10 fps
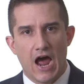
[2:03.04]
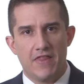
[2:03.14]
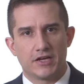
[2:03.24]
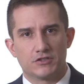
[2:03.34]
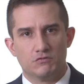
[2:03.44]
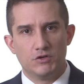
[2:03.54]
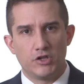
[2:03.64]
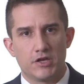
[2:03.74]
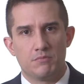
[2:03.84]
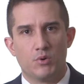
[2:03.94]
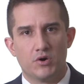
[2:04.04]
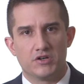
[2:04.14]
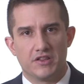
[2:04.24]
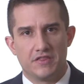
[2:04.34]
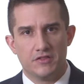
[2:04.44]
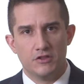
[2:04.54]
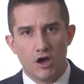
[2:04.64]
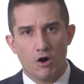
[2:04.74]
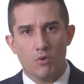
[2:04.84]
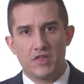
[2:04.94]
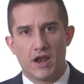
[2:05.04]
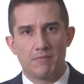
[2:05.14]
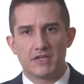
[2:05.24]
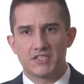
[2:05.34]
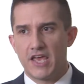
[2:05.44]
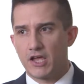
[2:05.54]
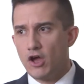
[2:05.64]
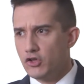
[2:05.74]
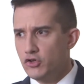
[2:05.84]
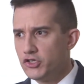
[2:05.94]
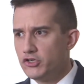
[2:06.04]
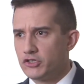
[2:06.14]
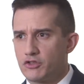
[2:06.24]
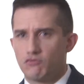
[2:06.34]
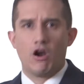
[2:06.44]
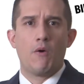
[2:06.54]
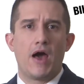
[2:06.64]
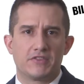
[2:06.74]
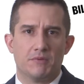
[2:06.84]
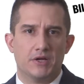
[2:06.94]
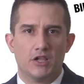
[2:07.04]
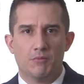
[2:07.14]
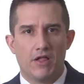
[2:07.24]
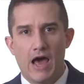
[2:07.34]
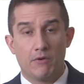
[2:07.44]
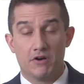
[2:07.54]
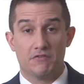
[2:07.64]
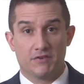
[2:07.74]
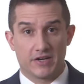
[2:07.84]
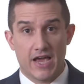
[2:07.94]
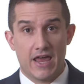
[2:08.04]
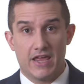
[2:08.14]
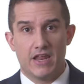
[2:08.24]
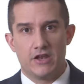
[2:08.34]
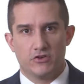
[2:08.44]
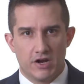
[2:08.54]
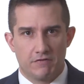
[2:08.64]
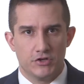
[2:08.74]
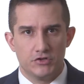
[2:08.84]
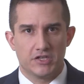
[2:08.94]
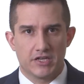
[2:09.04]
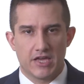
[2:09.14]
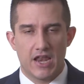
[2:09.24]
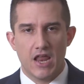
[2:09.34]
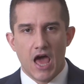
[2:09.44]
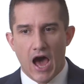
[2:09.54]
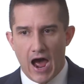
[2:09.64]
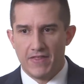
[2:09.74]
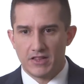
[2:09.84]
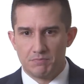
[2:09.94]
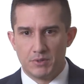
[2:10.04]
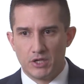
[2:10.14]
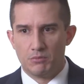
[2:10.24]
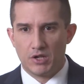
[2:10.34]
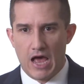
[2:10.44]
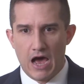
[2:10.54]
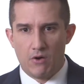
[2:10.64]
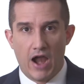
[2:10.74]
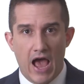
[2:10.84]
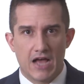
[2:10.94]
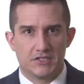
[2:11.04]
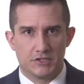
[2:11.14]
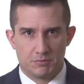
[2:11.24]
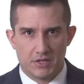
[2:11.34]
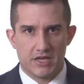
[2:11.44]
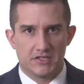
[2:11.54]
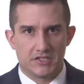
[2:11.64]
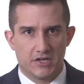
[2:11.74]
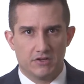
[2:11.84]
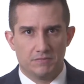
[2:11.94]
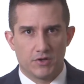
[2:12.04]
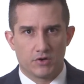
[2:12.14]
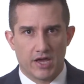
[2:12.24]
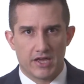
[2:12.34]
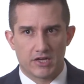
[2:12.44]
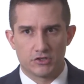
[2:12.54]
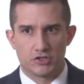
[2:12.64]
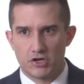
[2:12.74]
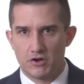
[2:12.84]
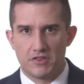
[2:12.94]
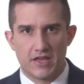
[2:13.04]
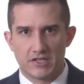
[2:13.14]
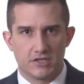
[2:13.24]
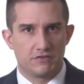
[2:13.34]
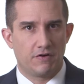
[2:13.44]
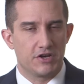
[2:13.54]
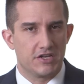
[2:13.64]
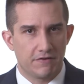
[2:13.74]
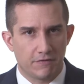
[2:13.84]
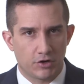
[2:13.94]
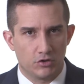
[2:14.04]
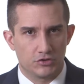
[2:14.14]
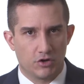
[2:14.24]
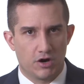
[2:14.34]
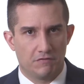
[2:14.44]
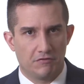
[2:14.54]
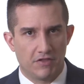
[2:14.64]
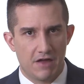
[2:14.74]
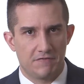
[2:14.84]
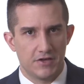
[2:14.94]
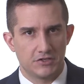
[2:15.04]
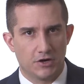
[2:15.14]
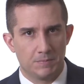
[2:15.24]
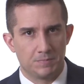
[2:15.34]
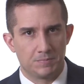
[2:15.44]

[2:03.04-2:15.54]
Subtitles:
I think it's really important to know that I'm not saying you should just throw out the billable hour and forget it and you'll never use it again. I think the billable hour has its place still, okay? Because there's certain things that it's very difficult to offer flat fees on.